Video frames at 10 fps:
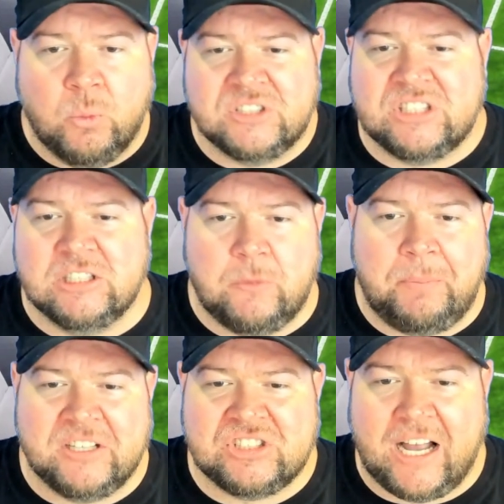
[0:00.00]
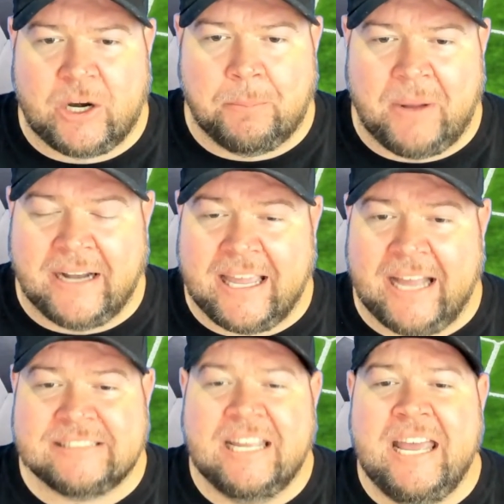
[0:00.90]
with Sons of a Pitch Soccer
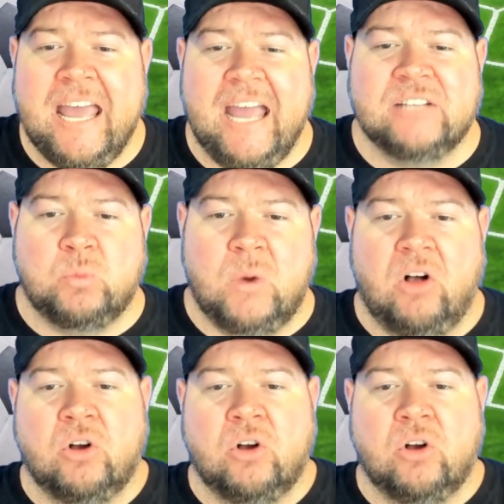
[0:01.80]
Podcast as well.